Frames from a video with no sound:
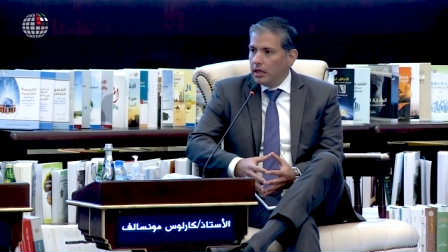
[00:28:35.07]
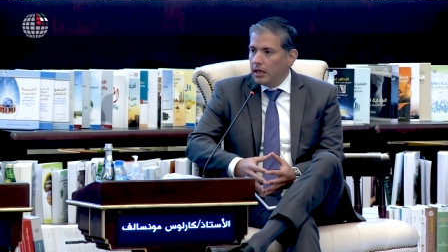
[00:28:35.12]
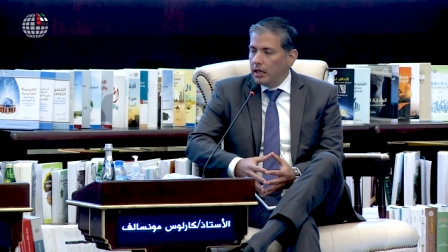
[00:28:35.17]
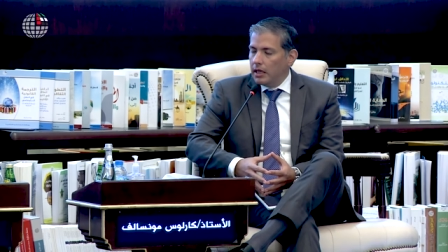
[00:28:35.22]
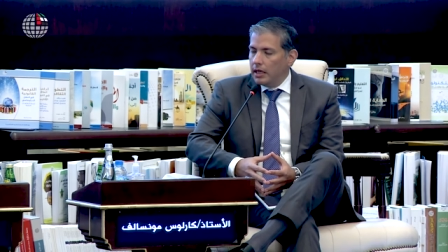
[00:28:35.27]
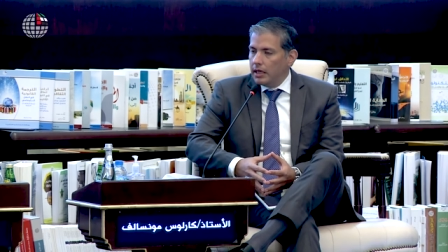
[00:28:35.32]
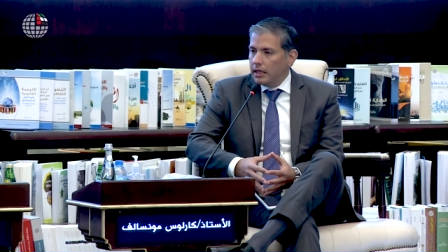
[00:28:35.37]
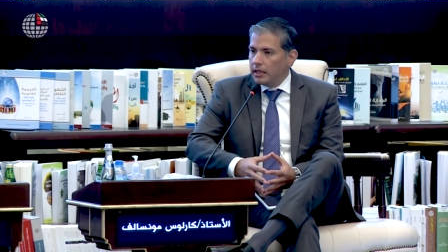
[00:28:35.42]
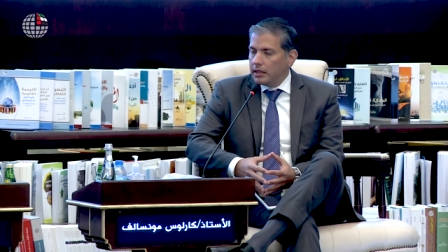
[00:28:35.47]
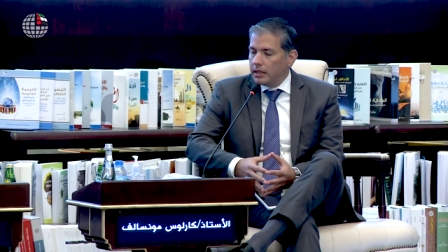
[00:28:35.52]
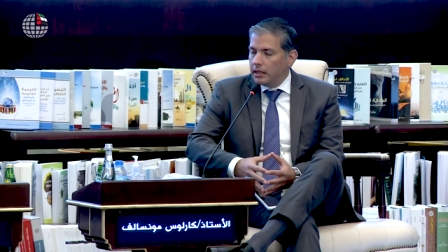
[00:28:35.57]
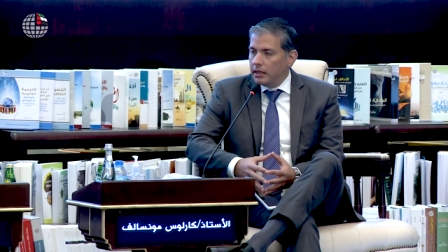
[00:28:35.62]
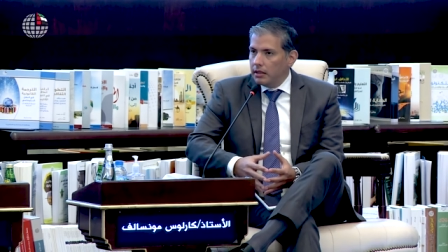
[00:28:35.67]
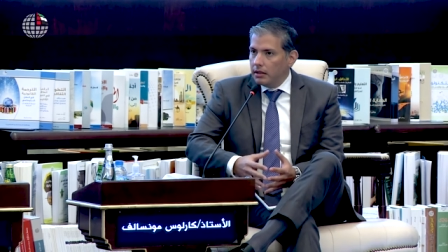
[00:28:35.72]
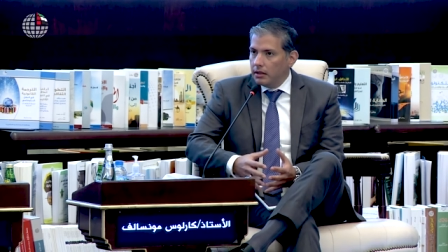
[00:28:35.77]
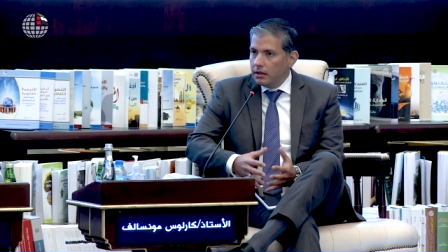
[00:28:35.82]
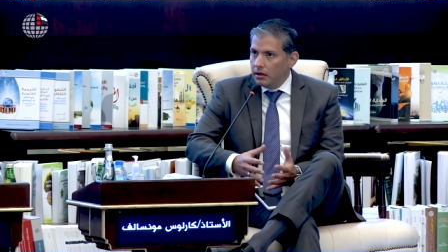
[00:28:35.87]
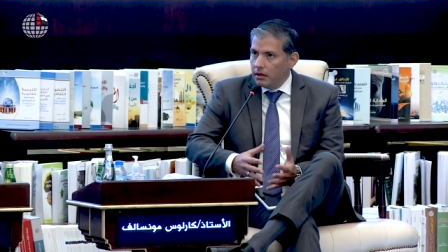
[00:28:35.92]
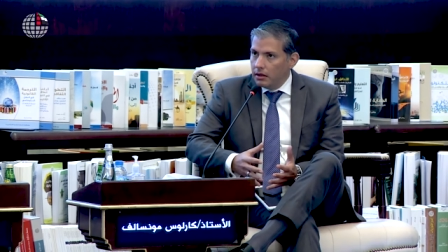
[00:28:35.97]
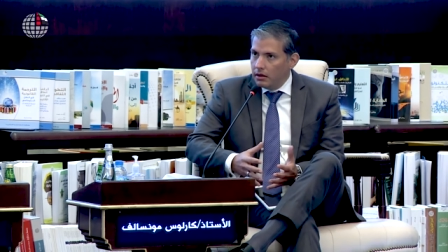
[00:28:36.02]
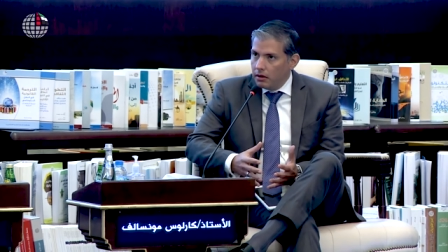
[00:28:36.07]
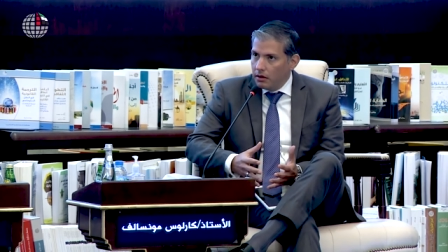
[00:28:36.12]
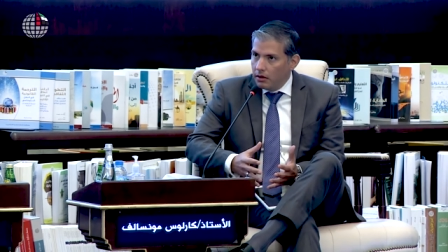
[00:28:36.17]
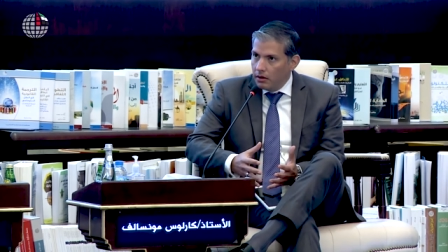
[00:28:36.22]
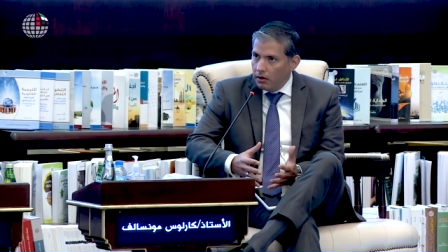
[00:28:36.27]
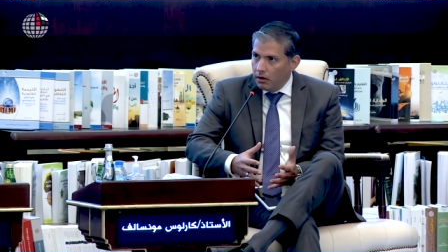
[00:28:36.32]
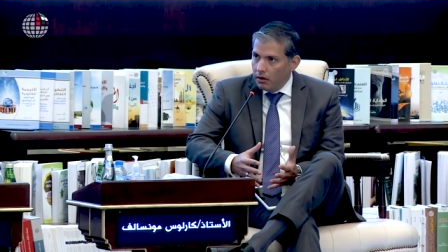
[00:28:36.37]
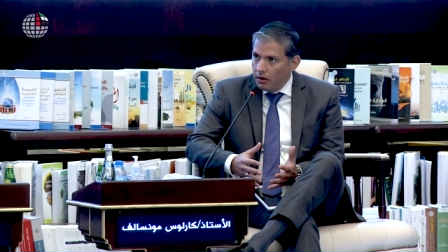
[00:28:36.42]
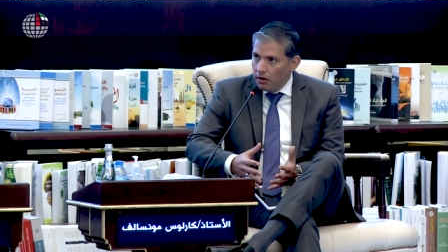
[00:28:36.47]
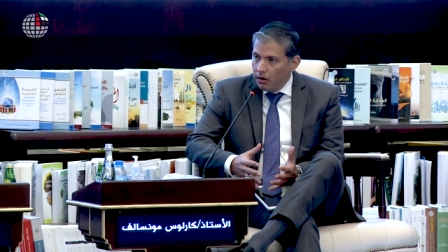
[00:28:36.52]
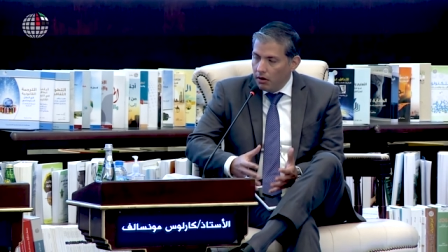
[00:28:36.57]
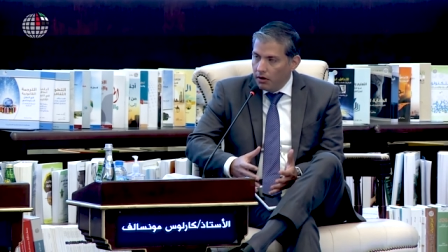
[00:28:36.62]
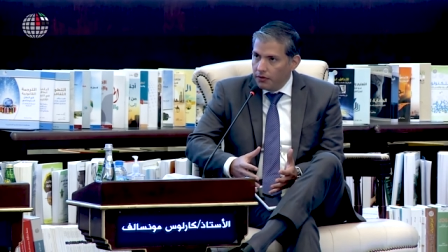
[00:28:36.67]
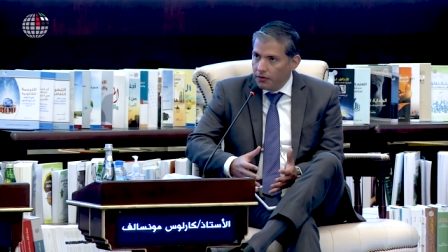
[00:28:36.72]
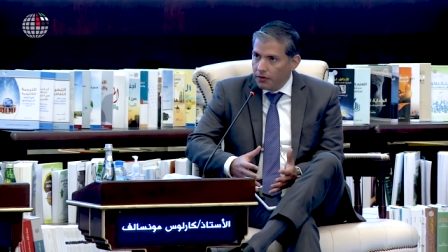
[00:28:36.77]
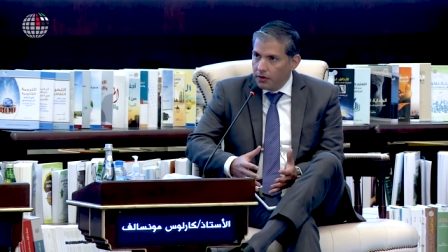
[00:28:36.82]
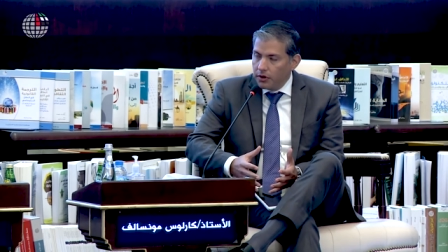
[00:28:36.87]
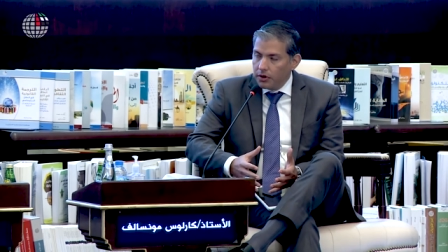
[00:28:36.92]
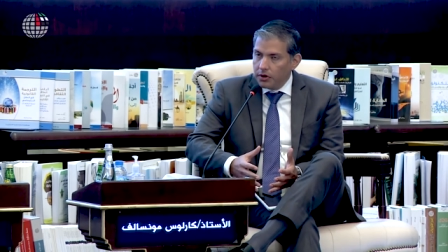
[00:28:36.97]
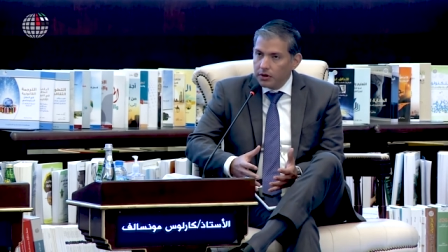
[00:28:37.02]
And uh, of
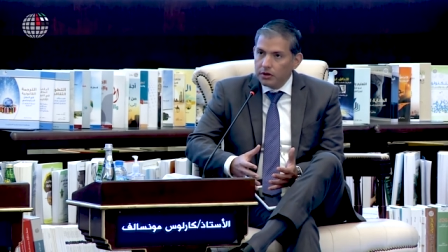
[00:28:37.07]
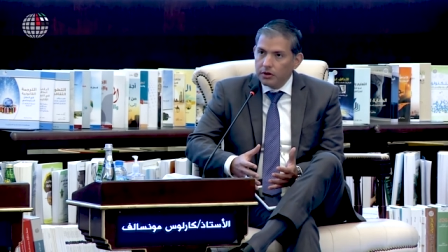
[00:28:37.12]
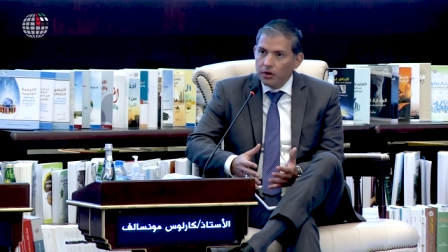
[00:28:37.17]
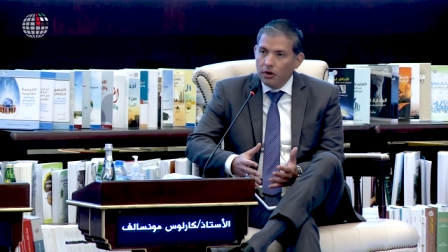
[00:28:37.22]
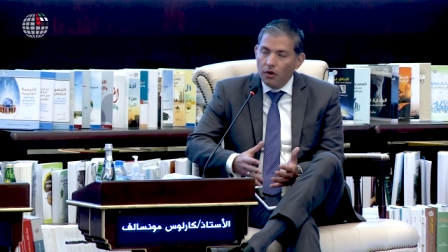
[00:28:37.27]
course,